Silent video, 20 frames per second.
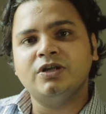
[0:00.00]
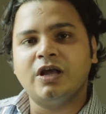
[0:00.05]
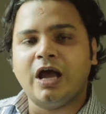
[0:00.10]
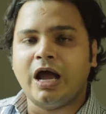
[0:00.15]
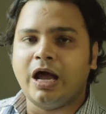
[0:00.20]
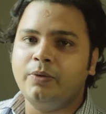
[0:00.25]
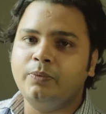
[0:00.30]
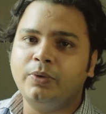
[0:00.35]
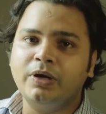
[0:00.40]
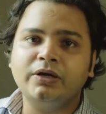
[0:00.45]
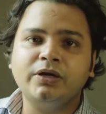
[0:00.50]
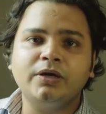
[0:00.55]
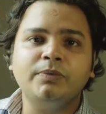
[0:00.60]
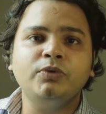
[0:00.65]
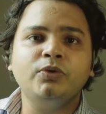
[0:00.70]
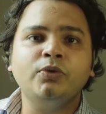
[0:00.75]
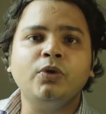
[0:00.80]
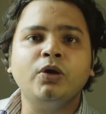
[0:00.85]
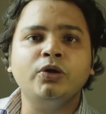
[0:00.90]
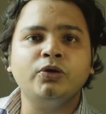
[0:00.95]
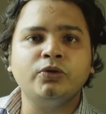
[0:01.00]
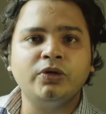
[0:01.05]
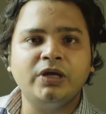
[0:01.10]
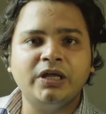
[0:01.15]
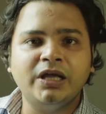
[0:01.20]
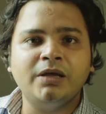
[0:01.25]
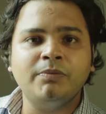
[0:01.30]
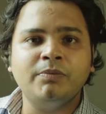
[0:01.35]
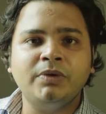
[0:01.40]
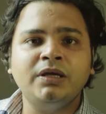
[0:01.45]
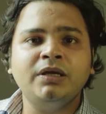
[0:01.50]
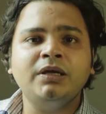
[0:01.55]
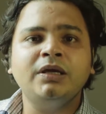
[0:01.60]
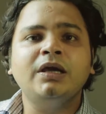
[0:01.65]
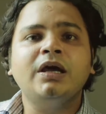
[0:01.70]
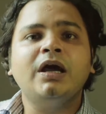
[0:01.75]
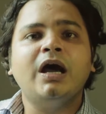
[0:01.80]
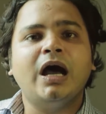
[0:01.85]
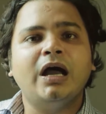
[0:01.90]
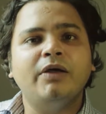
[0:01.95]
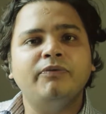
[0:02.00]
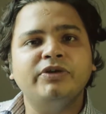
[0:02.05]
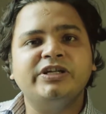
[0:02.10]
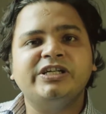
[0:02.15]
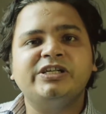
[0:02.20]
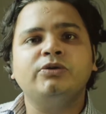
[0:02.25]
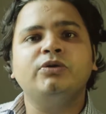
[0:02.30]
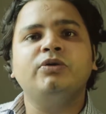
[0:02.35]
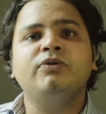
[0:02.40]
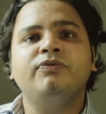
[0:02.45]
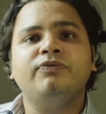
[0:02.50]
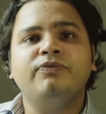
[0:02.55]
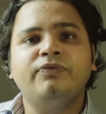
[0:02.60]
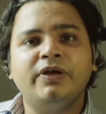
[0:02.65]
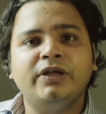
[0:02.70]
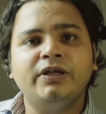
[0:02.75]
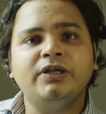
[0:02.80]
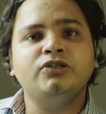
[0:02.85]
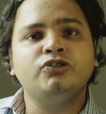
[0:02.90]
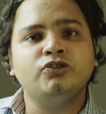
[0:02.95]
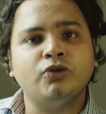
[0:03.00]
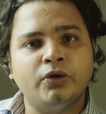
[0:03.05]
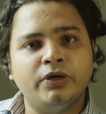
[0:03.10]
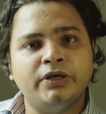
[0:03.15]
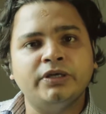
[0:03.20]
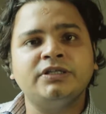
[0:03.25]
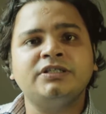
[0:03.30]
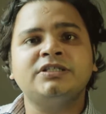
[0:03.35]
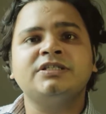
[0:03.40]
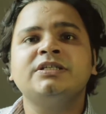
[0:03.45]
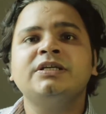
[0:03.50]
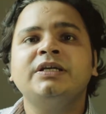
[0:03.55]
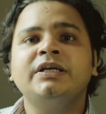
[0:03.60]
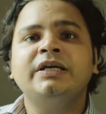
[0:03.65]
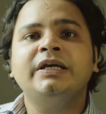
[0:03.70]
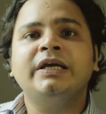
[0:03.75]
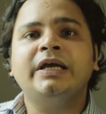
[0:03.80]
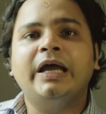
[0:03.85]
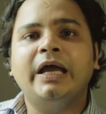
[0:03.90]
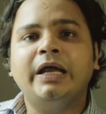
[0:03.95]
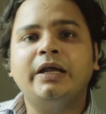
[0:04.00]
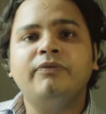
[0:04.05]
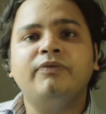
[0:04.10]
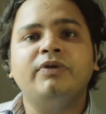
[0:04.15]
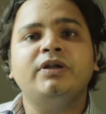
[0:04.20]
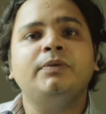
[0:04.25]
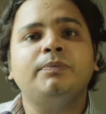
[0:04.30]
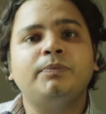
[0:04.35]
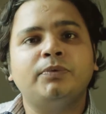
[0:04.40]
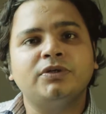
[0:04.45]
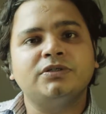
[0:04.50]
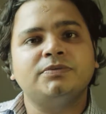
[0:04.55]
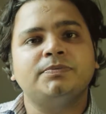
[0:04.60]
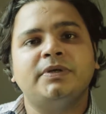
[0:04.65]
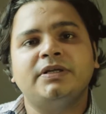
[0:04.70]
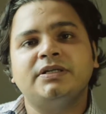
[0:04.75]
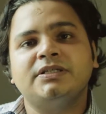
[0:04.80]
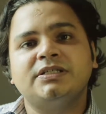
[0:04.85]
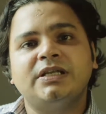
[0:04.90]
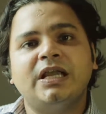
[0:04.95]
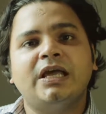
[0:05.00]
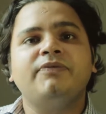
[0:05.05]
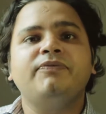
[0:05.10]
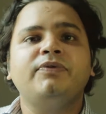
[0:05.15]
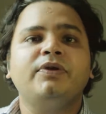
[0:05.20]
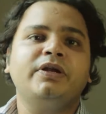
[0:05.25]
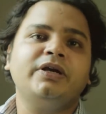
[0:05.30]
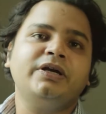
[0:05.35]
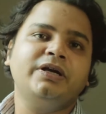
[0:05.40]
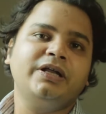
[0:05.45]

I welcome you all to DME. I wish you a very joyous and a very prosperous life here at